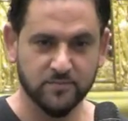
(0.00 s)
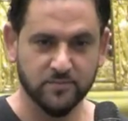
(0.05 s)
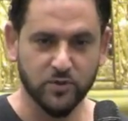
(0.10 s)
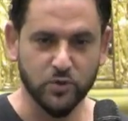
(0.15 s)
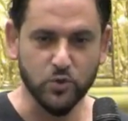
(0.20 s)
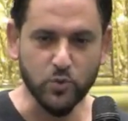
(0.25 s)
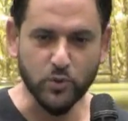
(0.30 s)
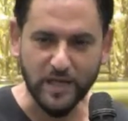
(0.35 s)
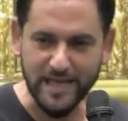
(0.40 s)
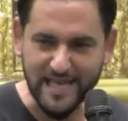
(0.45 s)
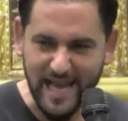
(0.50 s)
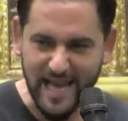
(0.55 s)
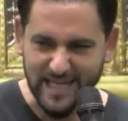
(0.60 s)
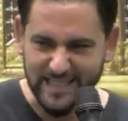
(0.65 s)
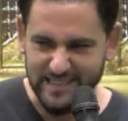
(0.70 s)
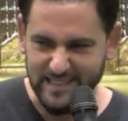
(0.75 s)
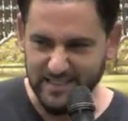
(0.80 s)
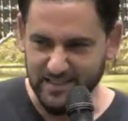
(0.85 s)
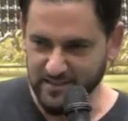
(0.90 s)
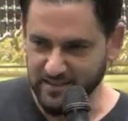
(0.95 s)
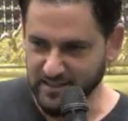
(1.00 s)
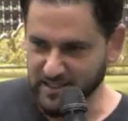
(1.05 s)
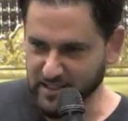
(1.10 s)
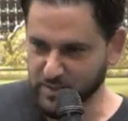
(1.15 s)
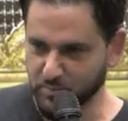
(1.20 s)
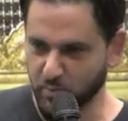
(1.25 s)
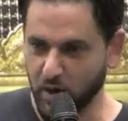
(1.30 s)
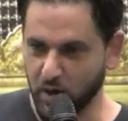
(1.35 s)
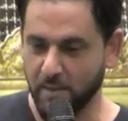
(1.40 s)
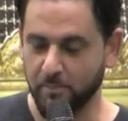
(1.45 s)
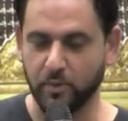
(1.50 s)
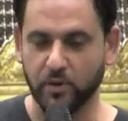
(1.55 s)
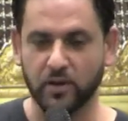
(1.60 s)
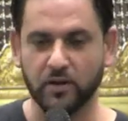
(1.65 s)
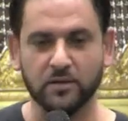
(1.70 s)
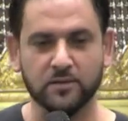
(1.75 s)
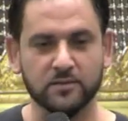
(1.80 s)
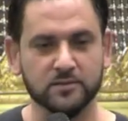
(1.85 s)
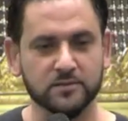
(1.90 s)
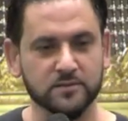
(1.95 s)
You connected, it's
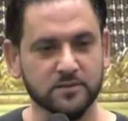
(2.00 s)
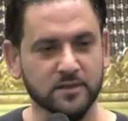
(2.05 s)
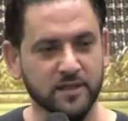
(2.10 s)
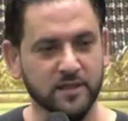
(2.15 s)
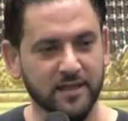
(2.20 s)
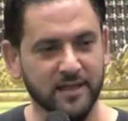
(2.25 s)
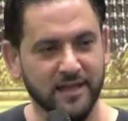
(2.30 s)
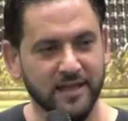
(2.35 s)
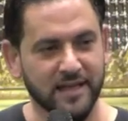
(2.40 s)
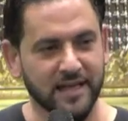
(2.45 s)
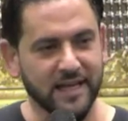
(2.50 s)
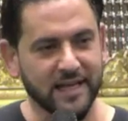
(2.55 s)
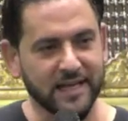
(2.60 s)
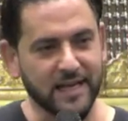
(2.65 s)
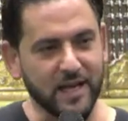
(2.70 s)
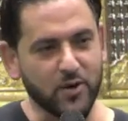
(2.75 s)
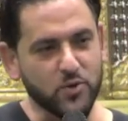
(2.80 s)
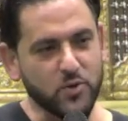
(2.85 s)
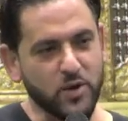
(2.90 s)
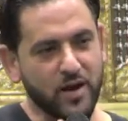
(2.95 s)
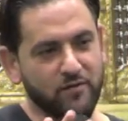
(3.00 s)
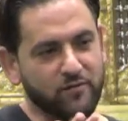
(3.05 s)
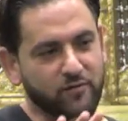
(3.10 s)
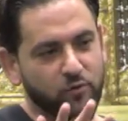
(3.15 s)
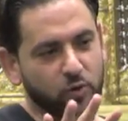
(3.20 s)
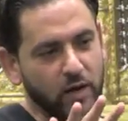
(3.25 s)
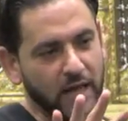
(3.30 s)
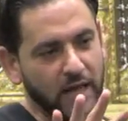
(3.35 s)
proper. Now, you have four